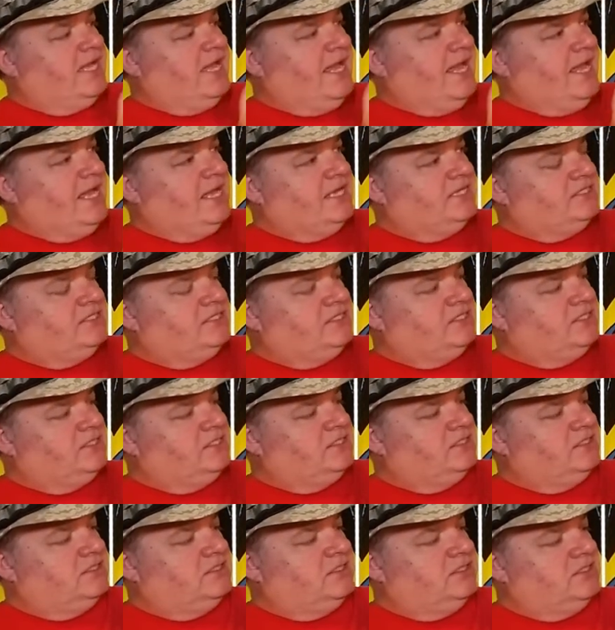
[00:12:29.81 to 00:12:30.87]
and
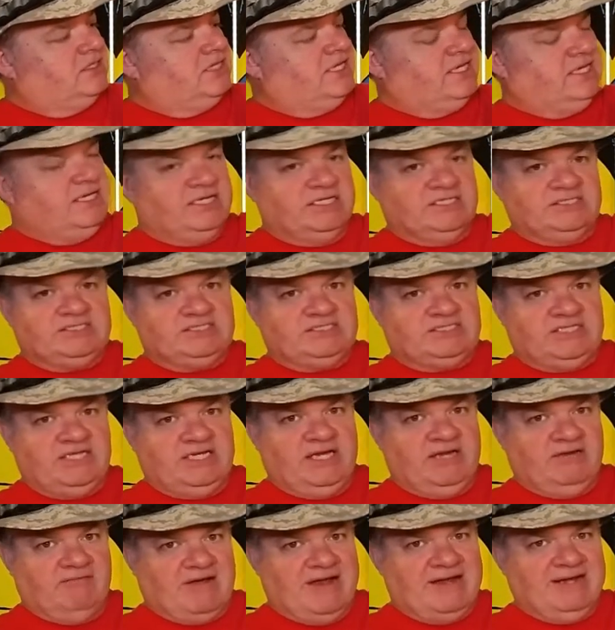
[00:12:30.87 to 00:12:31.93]
it is
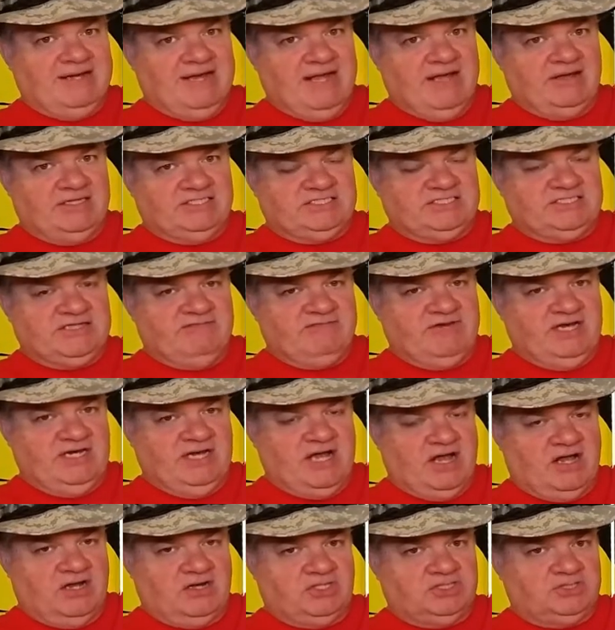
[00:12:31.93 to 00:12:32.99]
sitting right now at
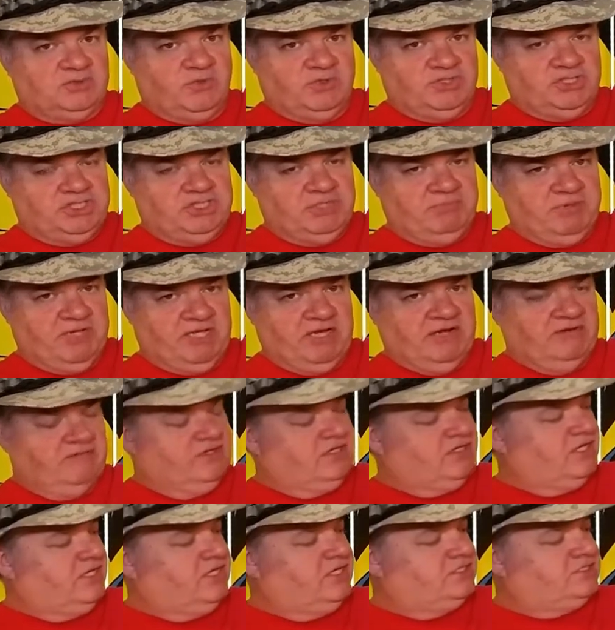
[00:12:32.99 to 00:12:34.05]
$70 with shipping and
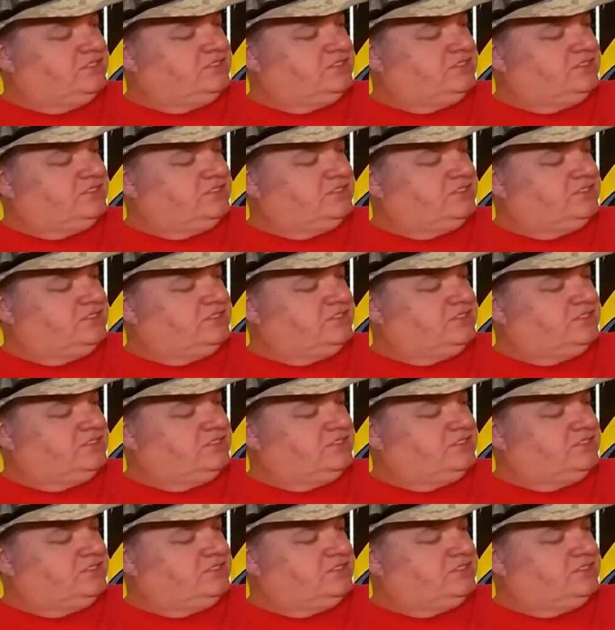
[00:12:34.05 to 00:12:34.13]
everything.